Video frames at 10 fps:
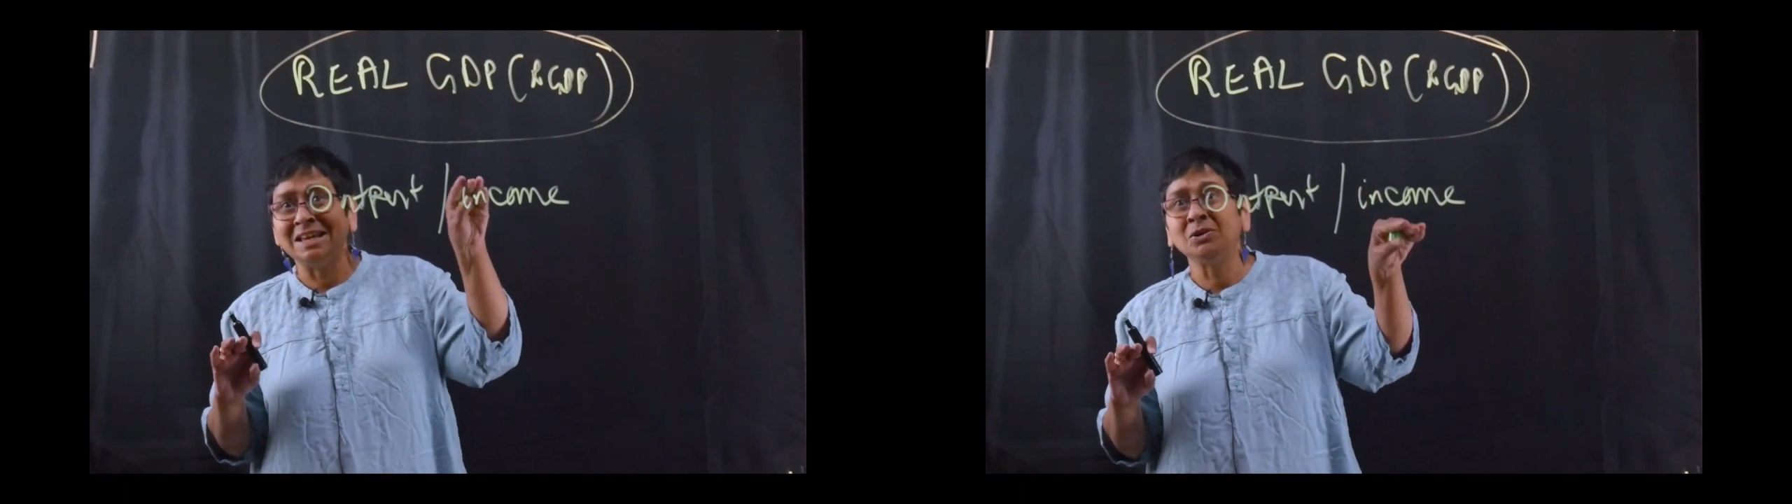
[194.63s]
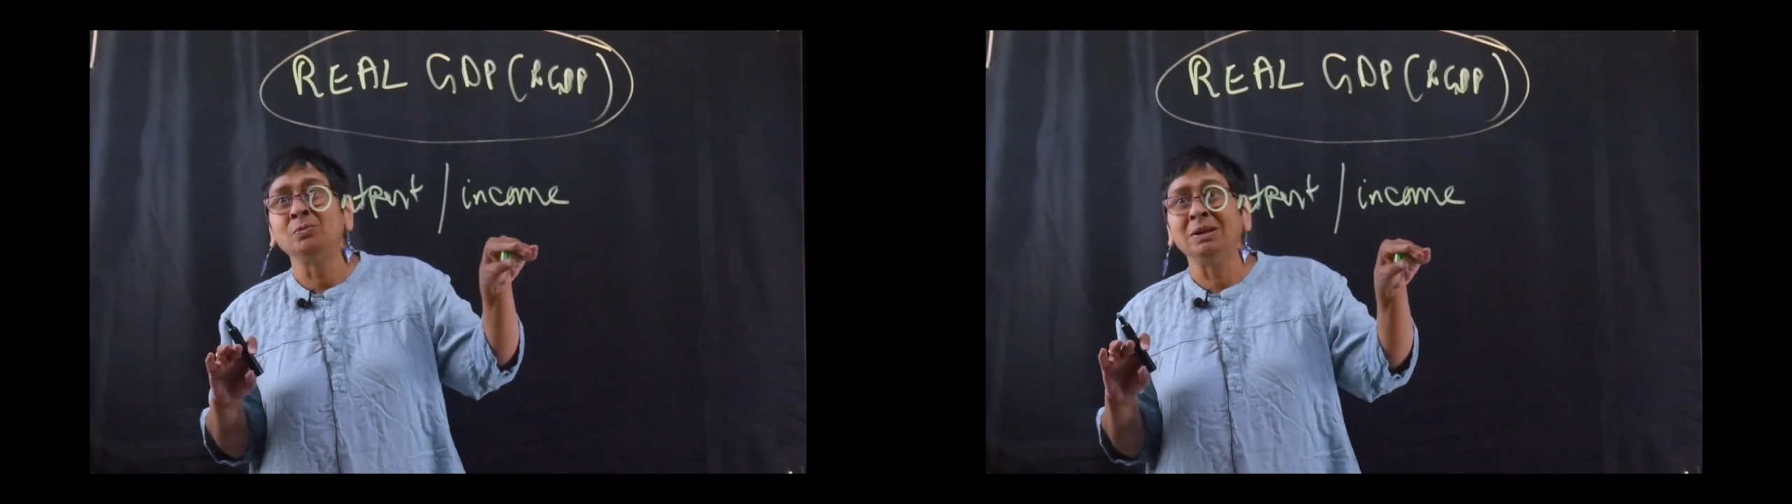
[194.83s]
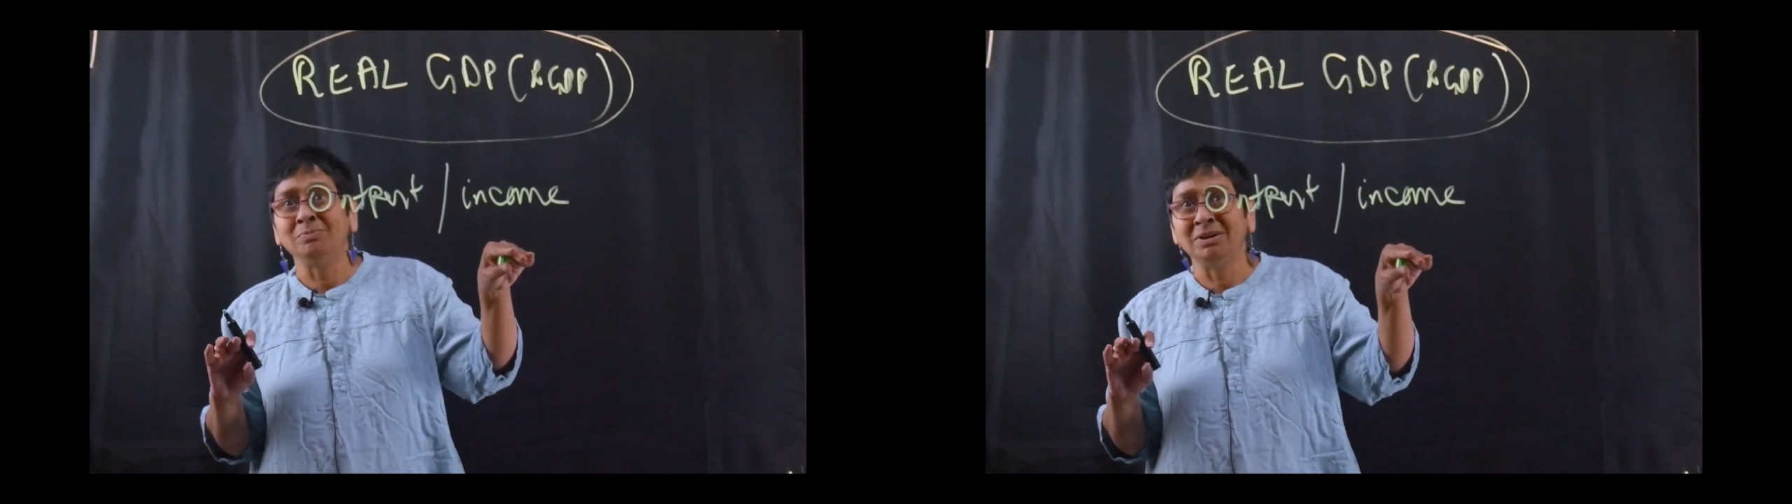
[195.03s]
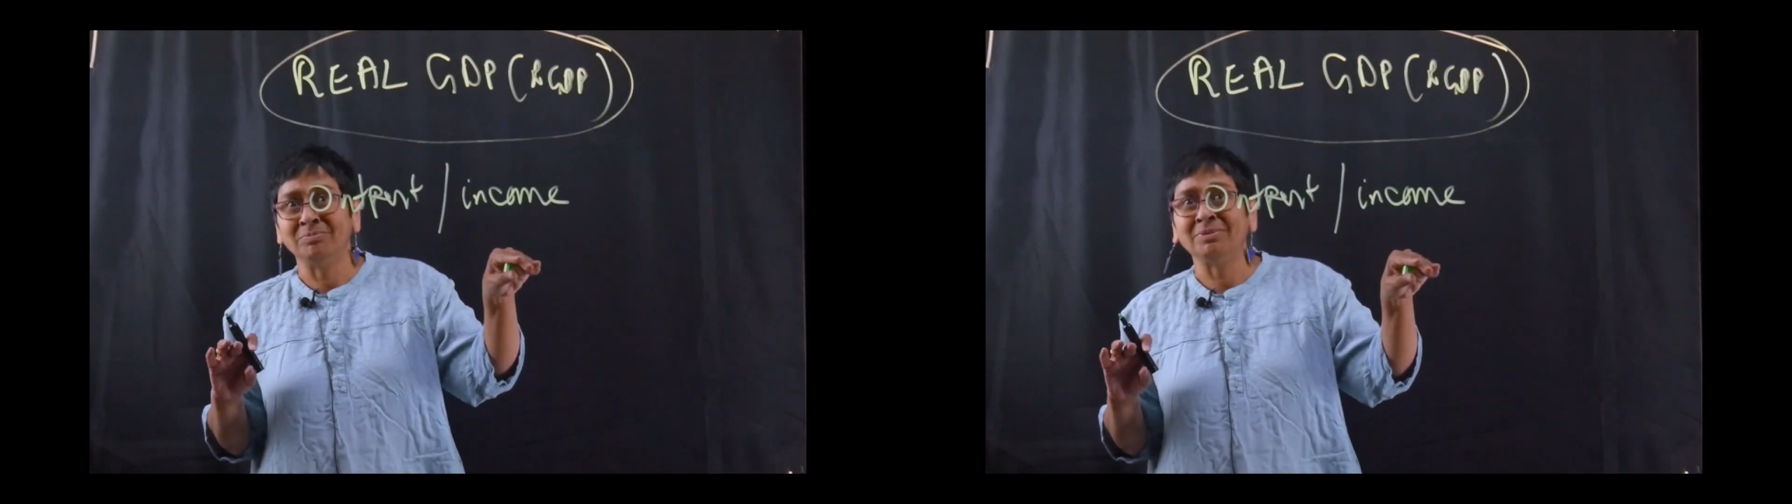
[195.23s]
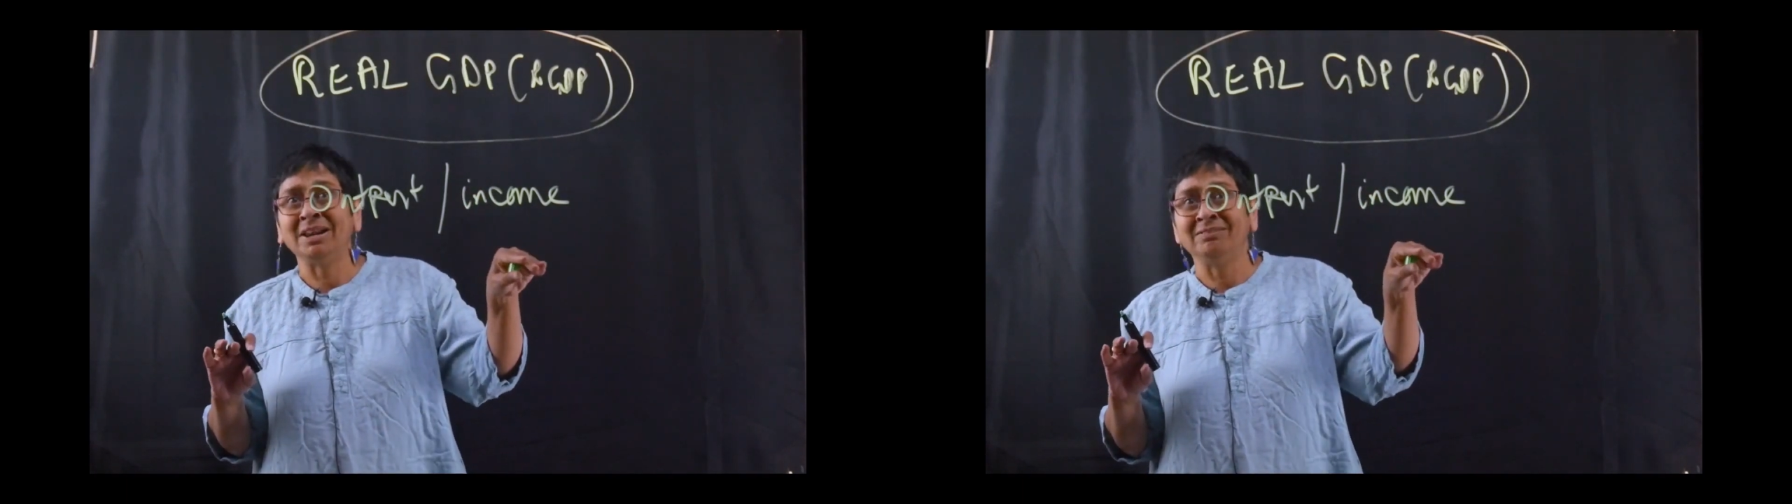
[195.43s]

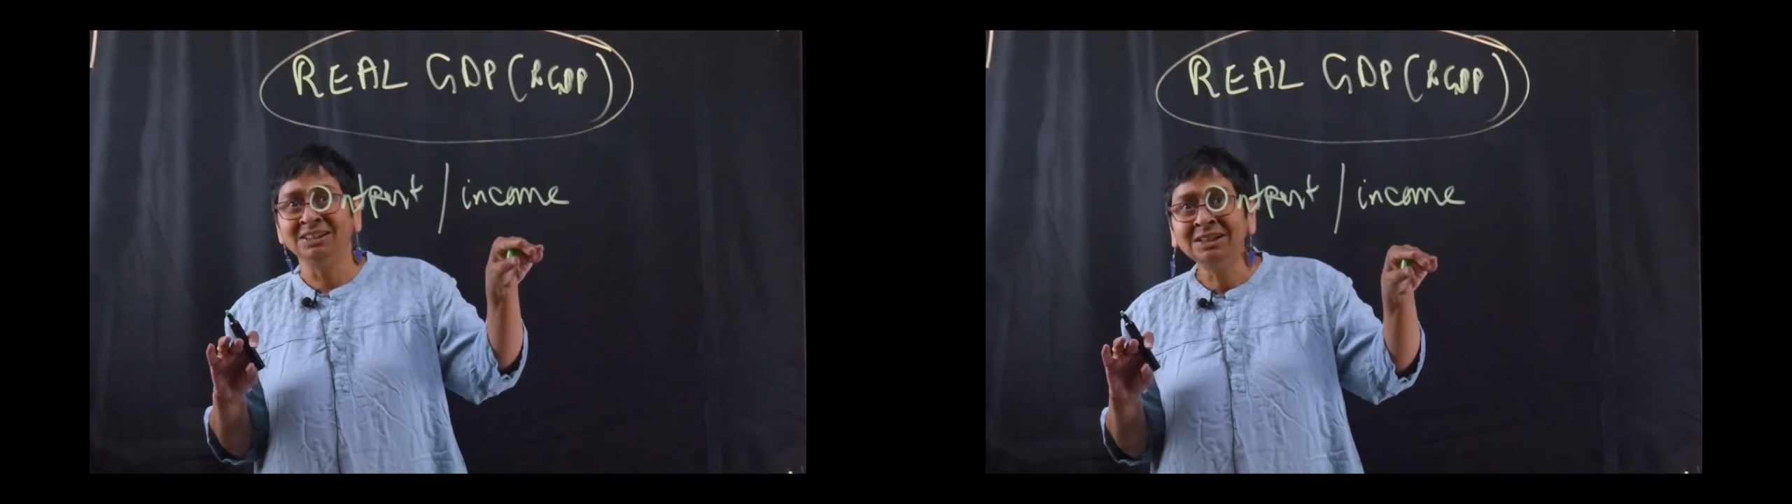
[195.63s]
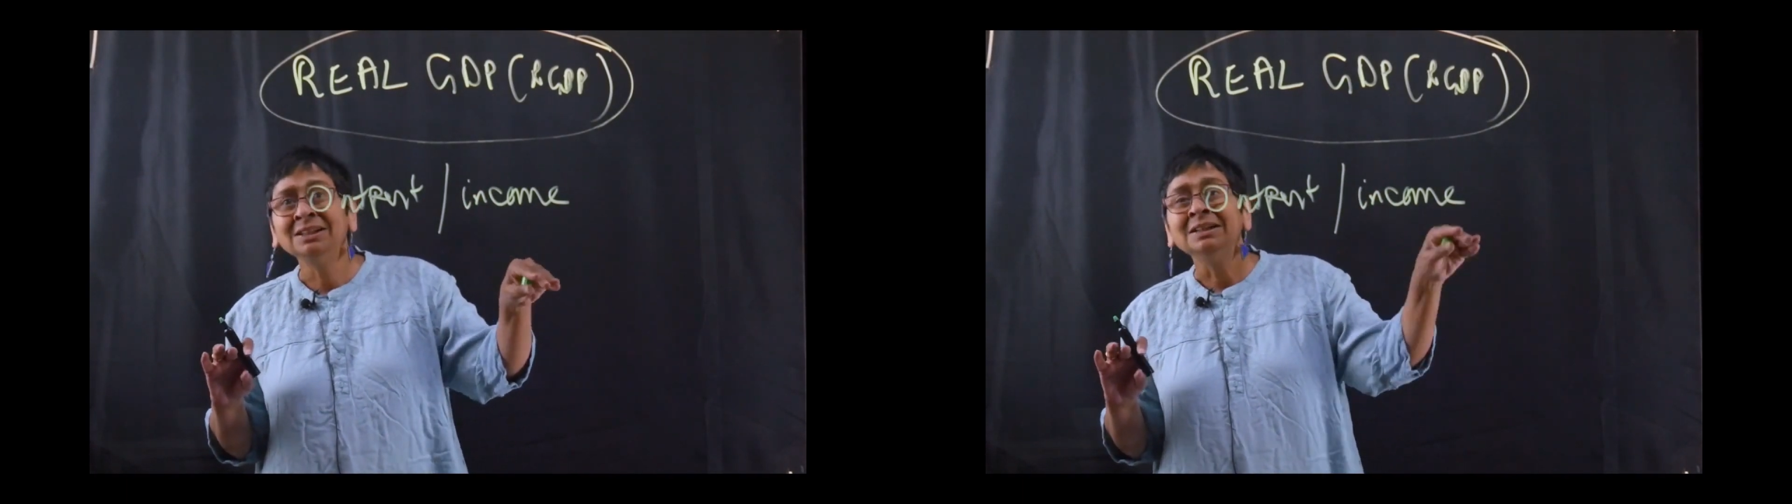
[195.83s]
equilibrium level,